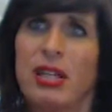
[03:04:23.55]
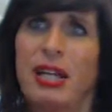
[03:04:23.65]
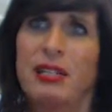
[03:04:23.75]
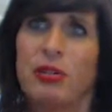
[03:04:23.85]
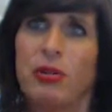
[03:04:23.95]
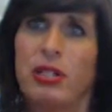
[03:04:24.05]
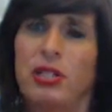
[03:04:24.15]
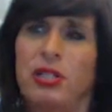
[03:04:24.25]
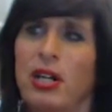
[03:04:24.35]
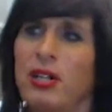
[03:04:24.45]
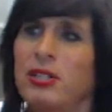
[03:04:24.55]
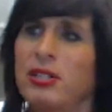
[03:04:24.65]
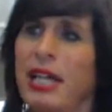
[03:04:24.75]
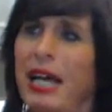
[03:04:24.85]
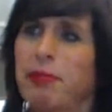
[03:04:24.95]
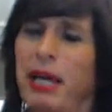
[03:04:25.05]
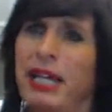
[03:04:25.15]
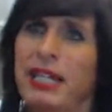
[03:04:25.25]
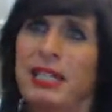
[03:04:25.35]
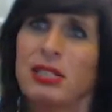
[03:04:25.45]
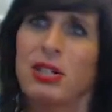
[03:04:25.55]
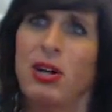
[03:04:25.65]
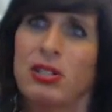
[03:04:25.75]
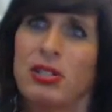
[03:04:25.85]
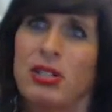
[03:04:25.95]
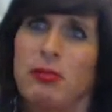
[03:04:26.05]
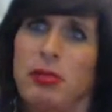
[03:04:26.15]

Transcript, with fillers: Hey, Lori, did you go to Zak Bagans' Haunted